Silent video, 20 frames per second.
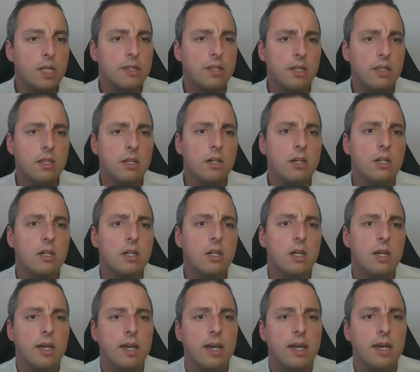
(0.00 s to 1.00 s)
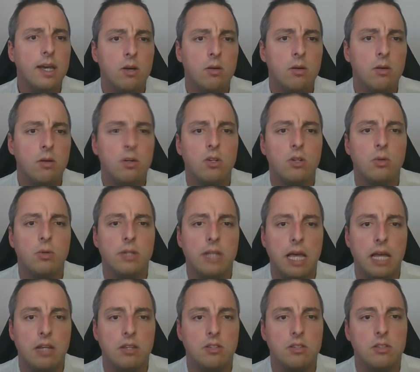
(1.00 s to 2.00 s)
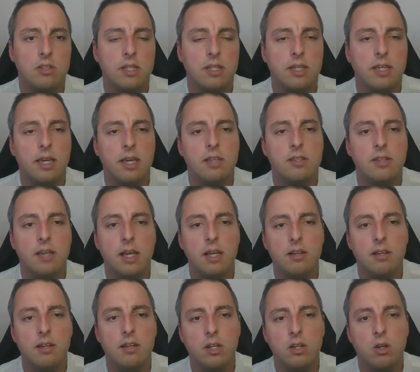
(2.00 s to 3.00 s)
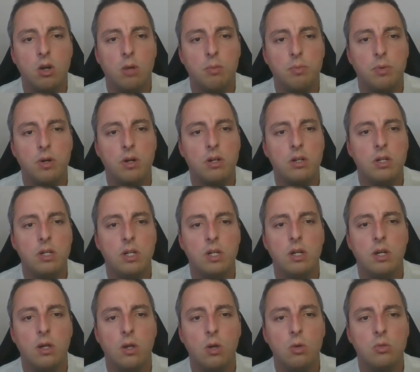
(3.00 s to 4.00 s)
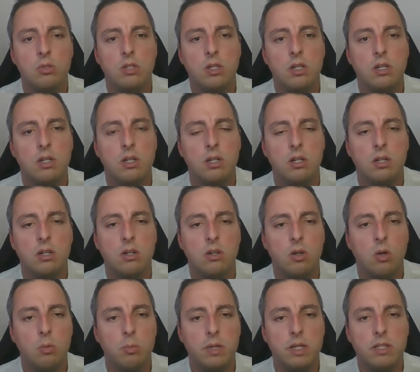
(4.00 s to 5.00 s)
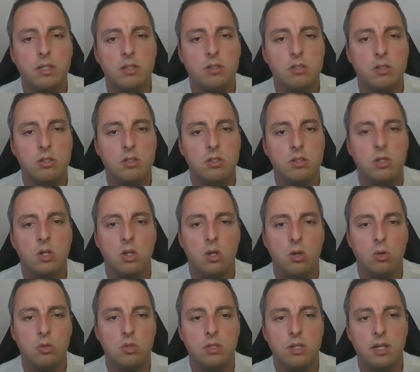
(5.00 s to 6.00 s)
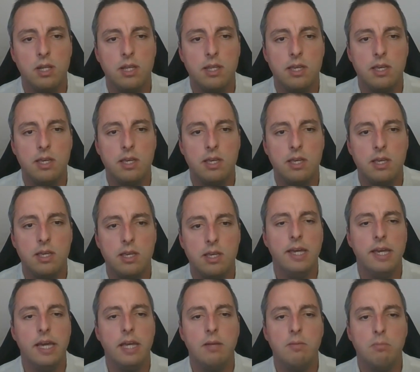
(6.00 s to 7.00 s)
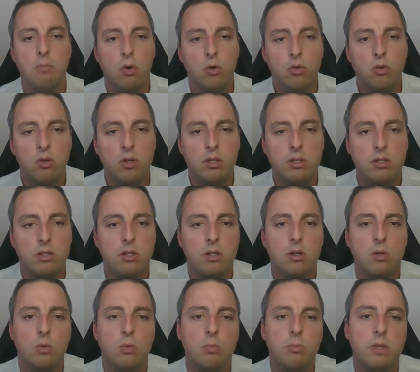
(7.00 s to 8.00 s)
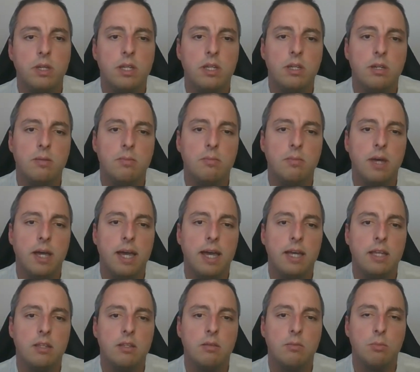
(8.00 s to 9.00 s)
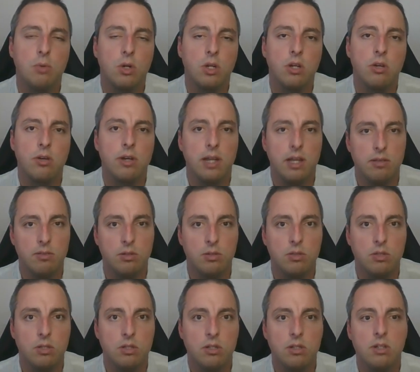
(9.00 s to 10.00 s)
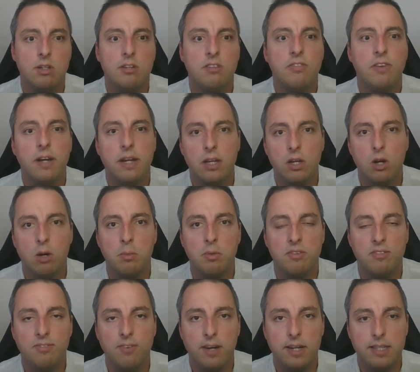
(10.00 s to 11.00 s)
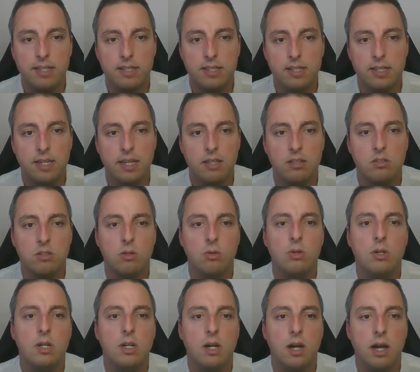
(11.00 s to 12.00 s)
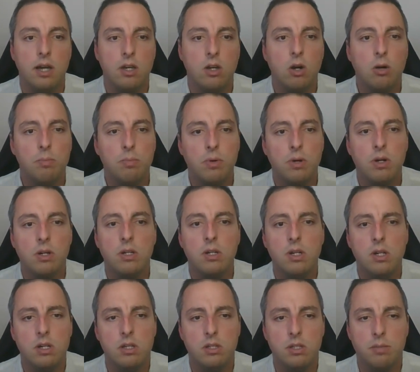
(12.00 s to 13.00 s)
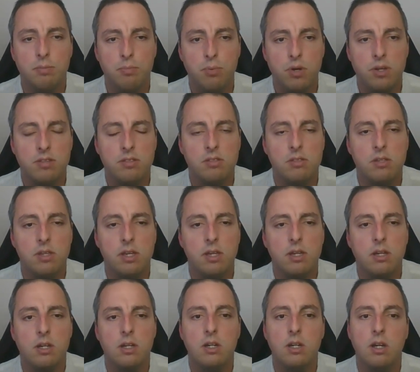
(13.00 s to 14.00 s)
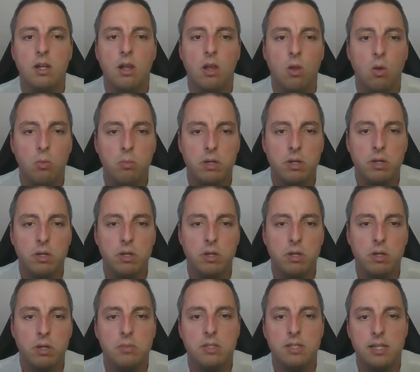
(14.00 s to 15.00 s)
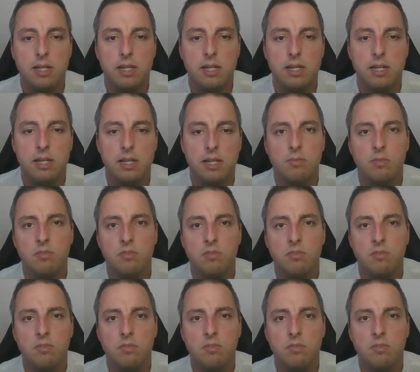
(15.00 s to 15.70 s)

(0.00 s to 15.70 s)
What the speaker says: Then the hair mineral analysis indicates elevated copper, low zinc, low magnesium, low selenium, and moderate aluminum and mercury levels. Fairly common finding again. So high copper, depressed zinc, low magnesium, selenium,